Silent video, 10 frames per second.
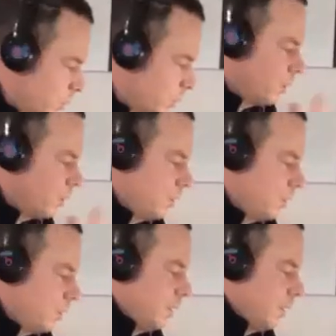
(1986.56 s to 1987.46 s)
starting
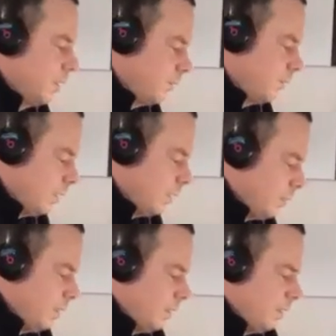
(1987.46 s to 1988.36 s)
to develop
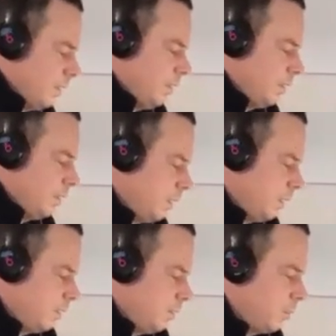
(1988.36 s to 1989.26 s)
the ideas
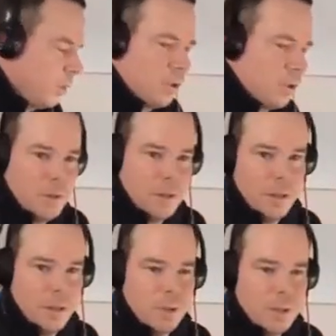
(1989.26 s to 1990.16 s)
that with
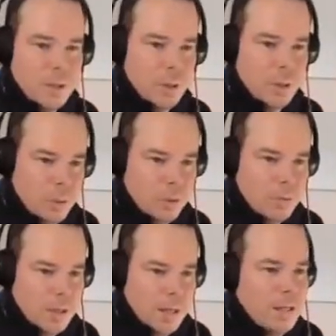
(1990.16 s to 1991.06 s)
commutators, we can build
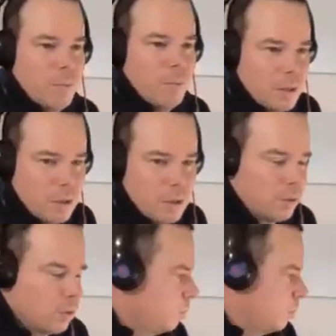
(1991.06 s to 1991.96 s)
moves, and then we can use
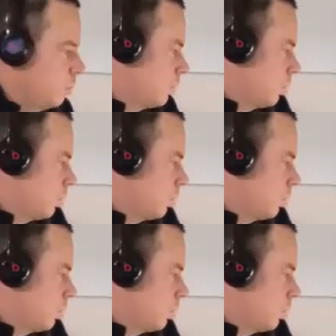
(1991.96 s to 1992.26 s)
those moves to